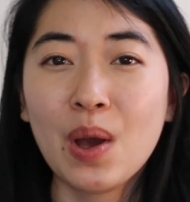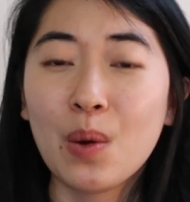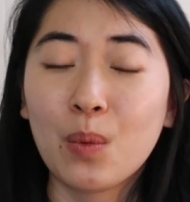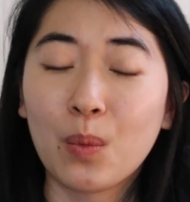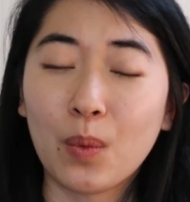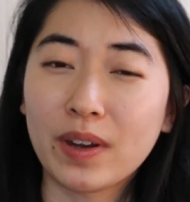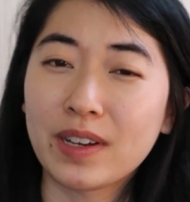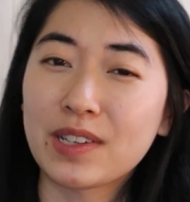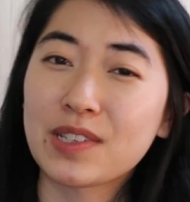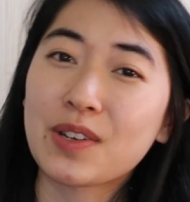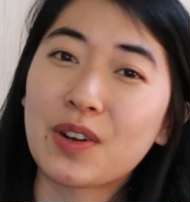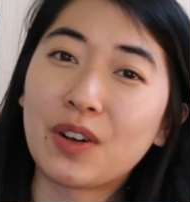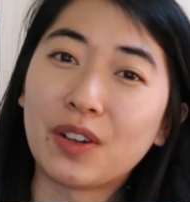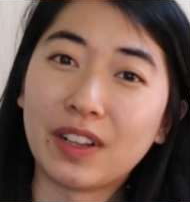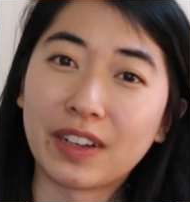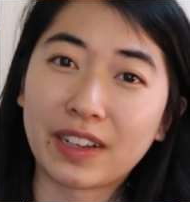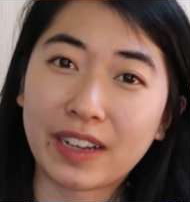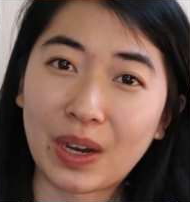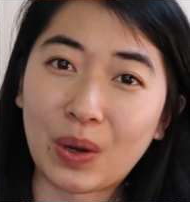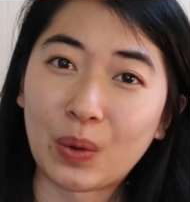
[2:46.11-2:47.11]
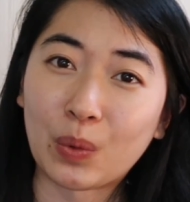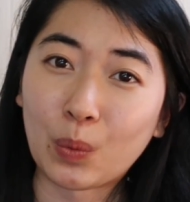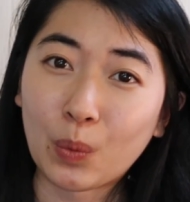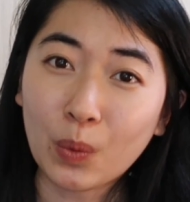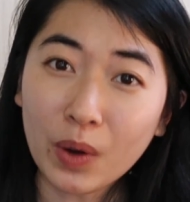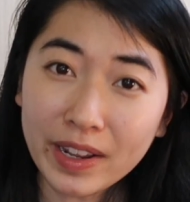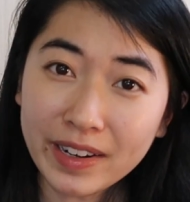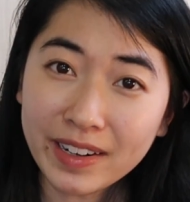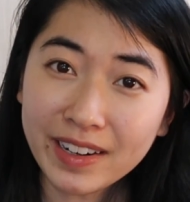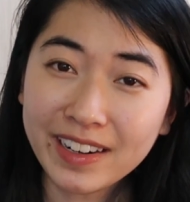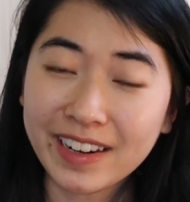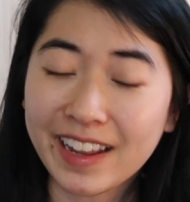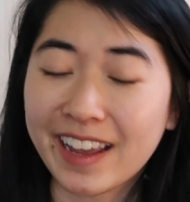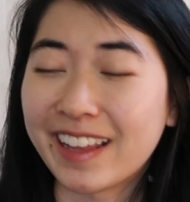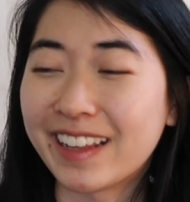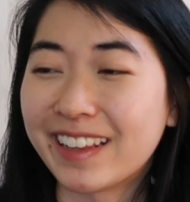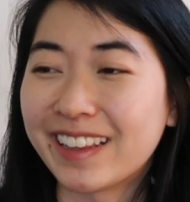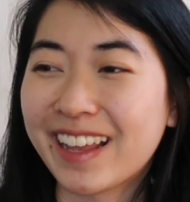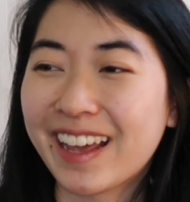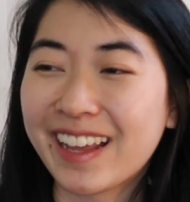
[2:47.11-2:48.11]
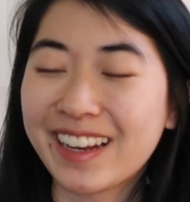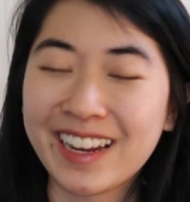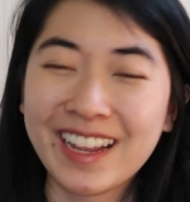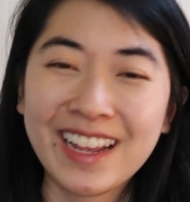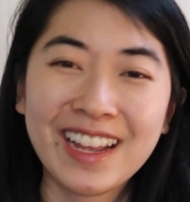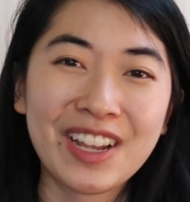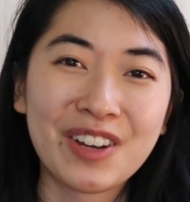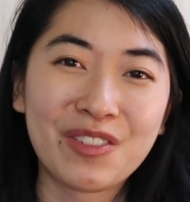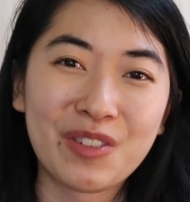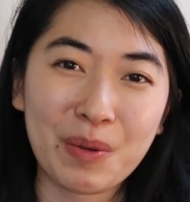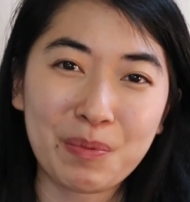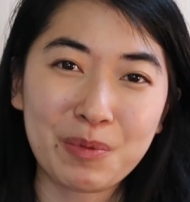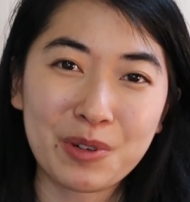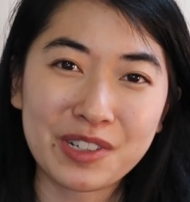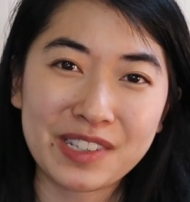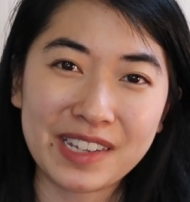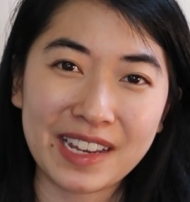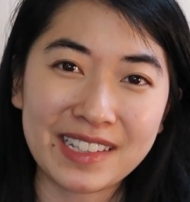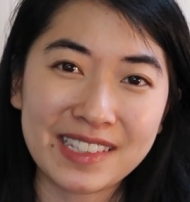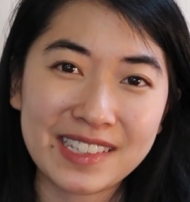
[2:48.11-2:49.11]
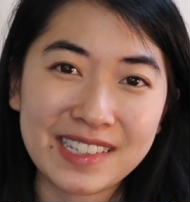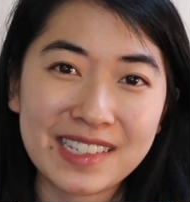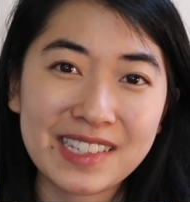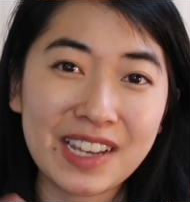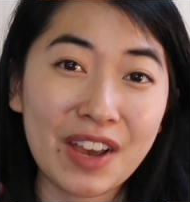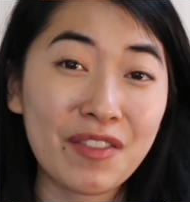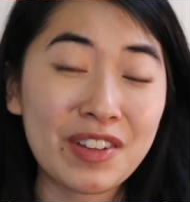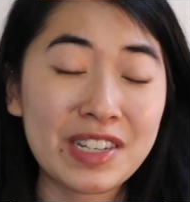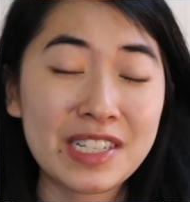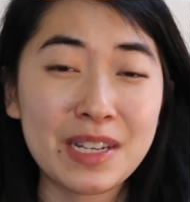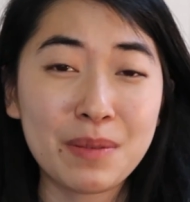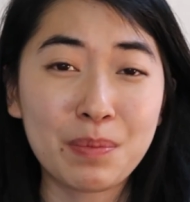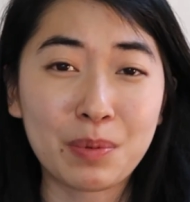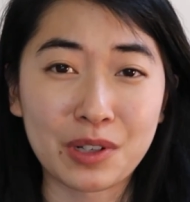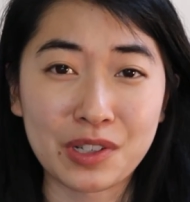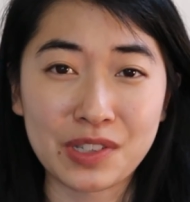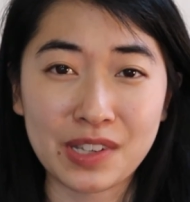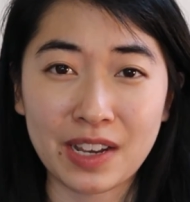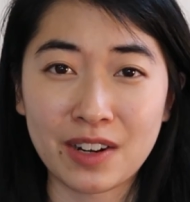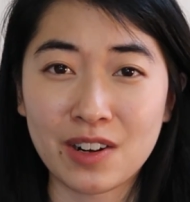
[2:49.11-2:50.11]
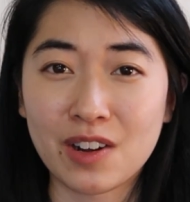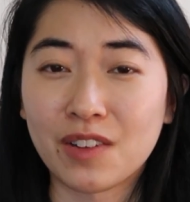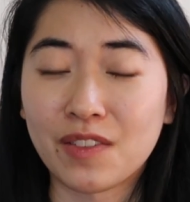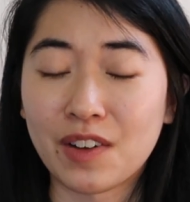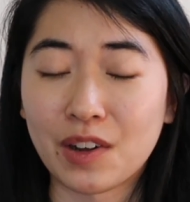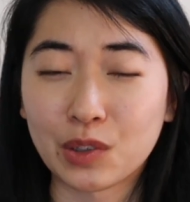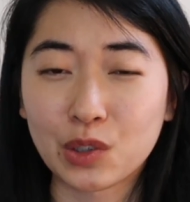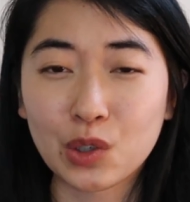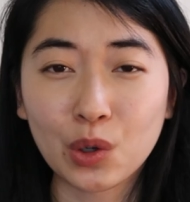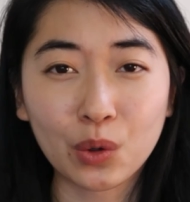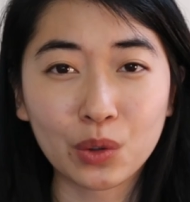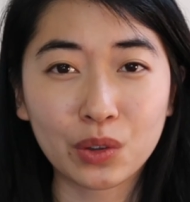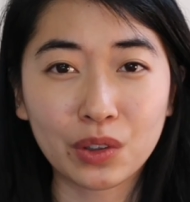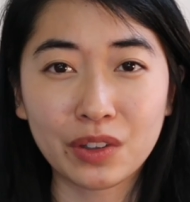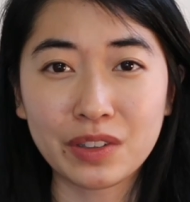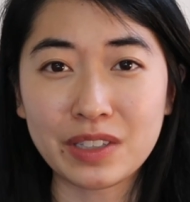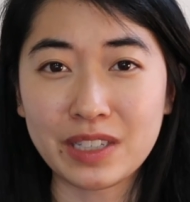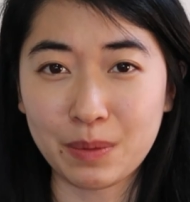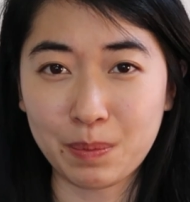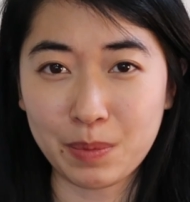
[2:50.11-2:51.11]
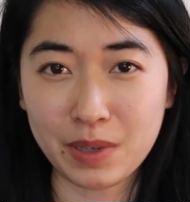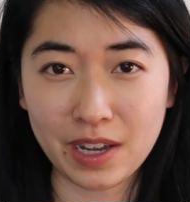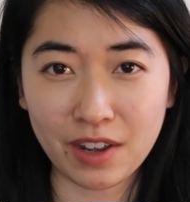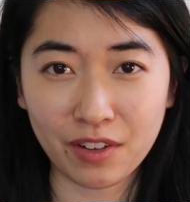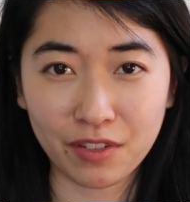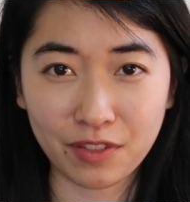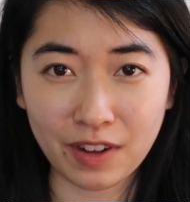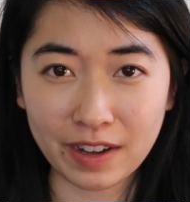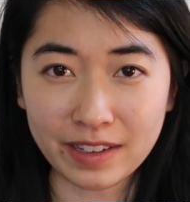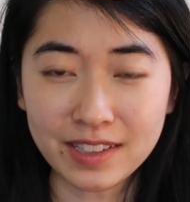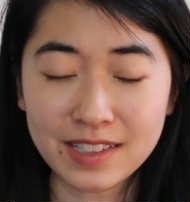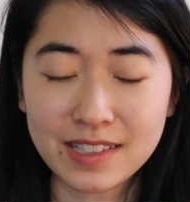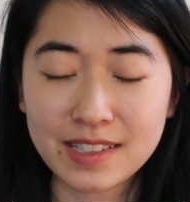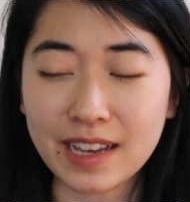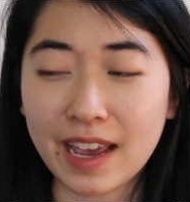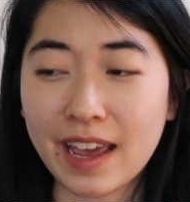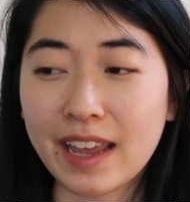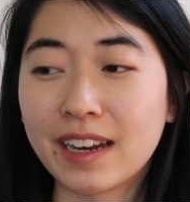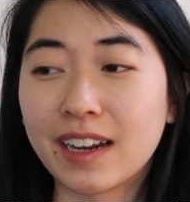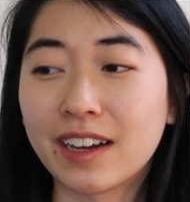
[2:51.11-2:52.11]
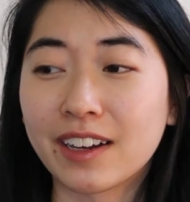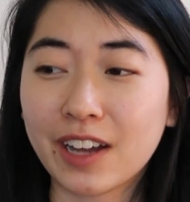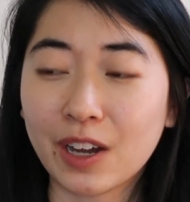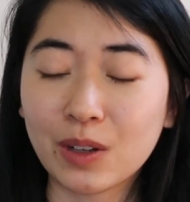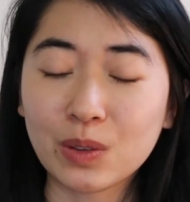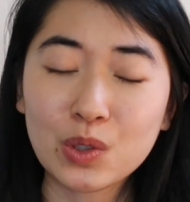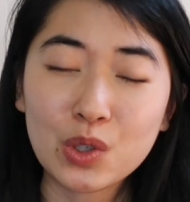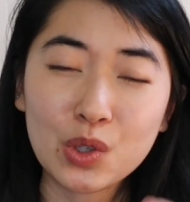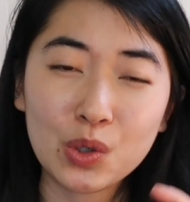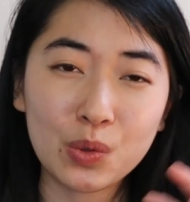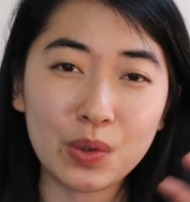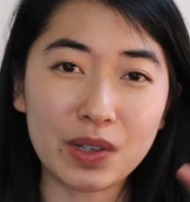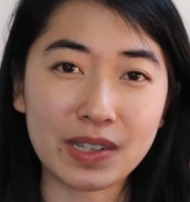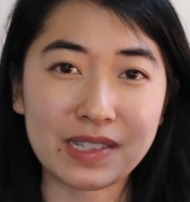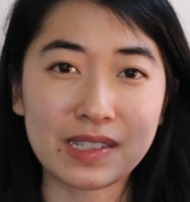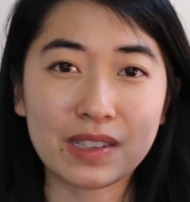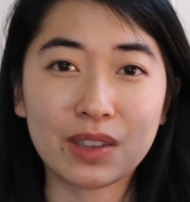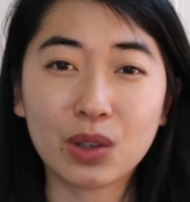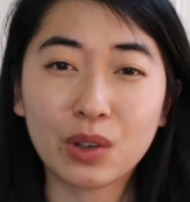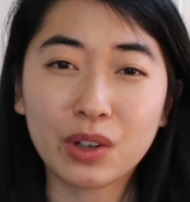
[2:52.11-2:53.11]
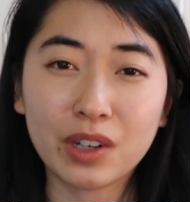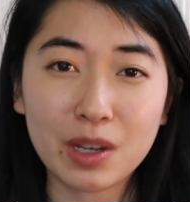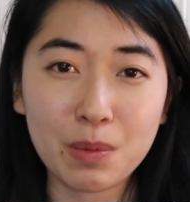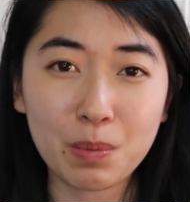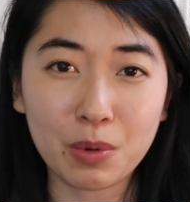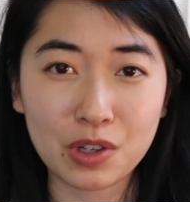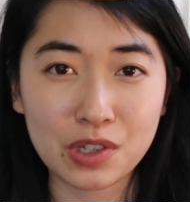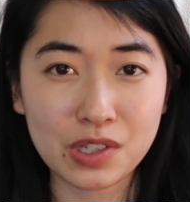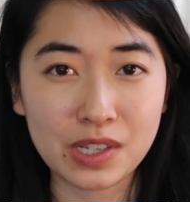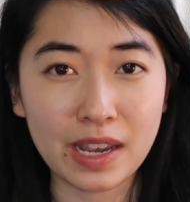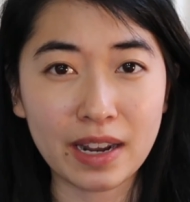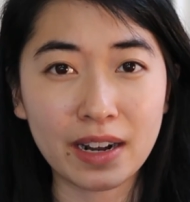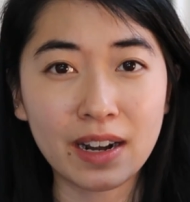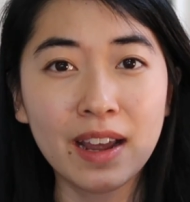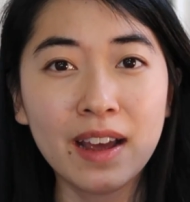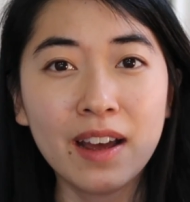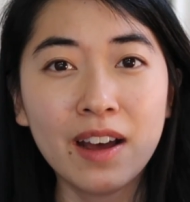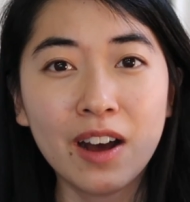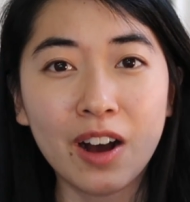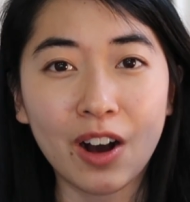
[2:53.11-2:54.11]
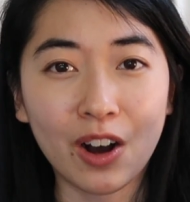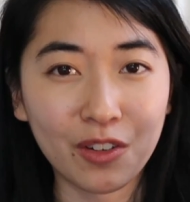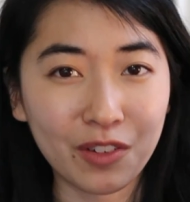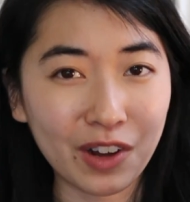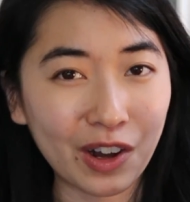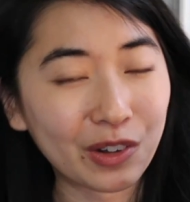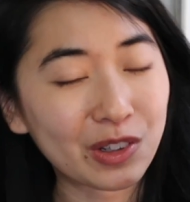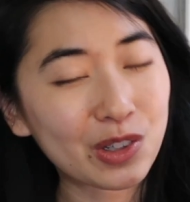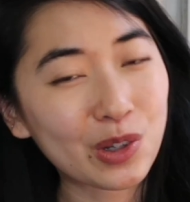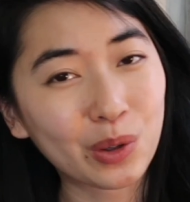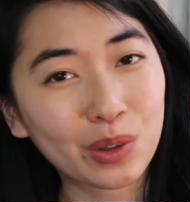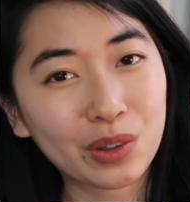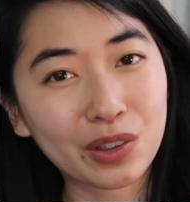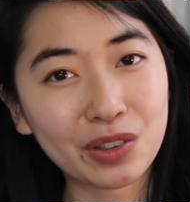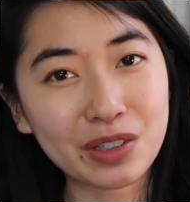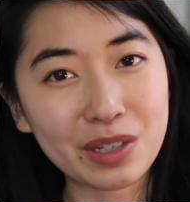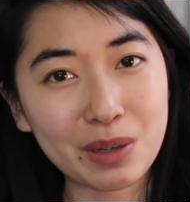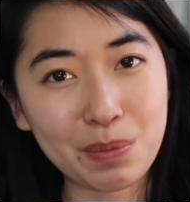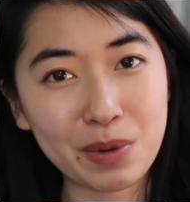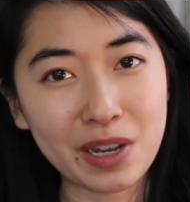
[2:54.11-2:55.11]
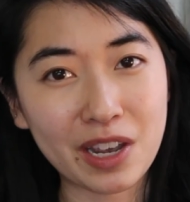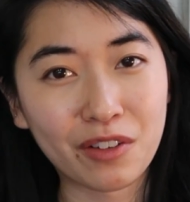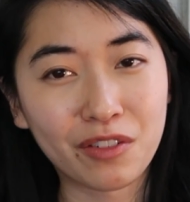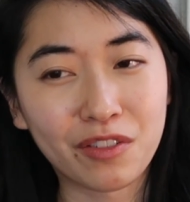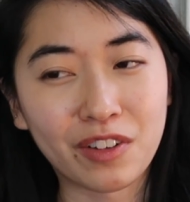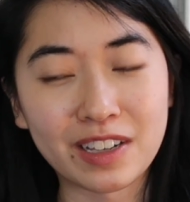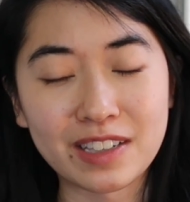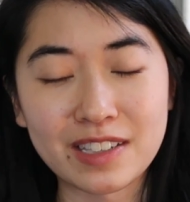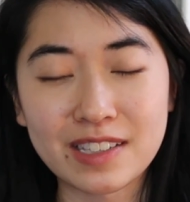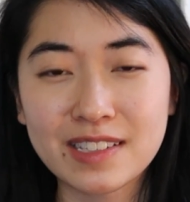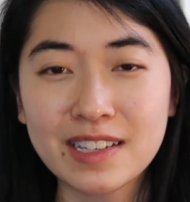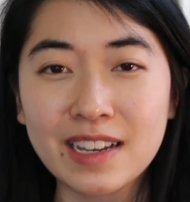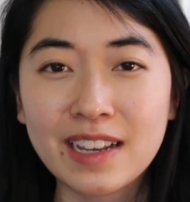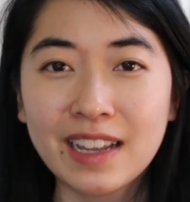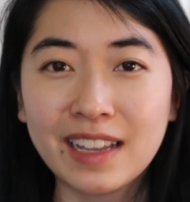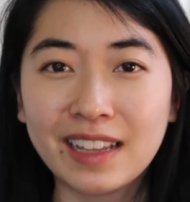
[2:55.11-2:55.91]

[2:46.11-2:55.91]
One is called Account 1, and that represents 70% of our total EPF funds, and Account 2 is 30% of our total EPF funds.